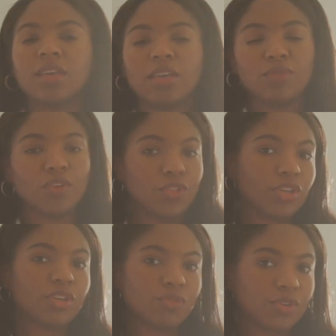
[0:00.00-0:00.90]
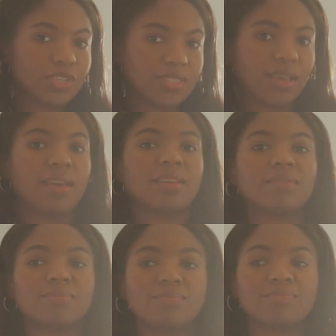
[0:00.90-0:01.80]
if you're looking for a
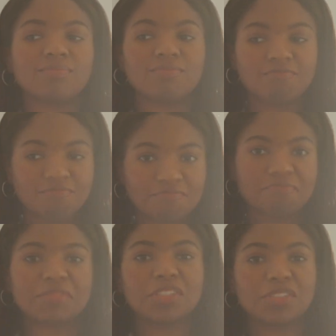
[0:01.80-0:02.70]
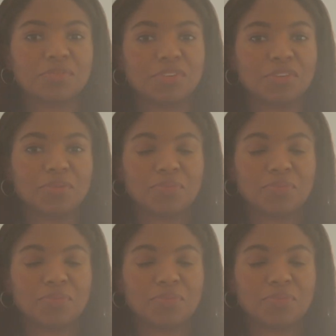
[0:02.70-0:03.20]
sign, this is for you.